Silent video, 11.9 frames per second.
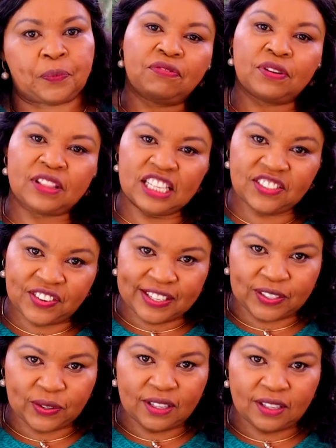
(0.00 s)
For this
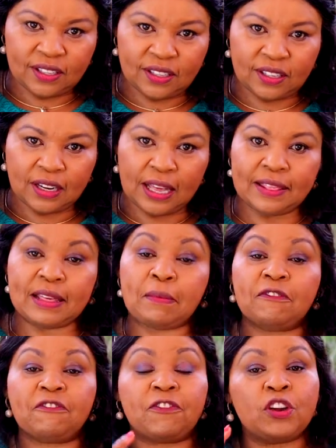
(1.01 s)
reason, the
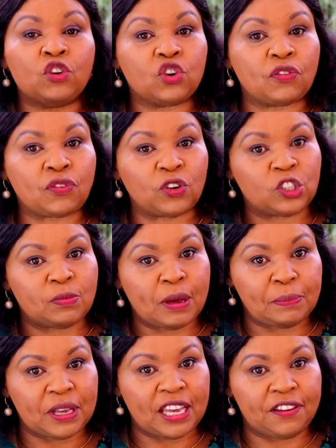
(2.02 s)
field of
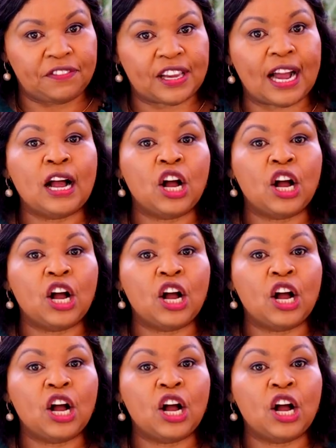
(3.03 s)
consumer behavior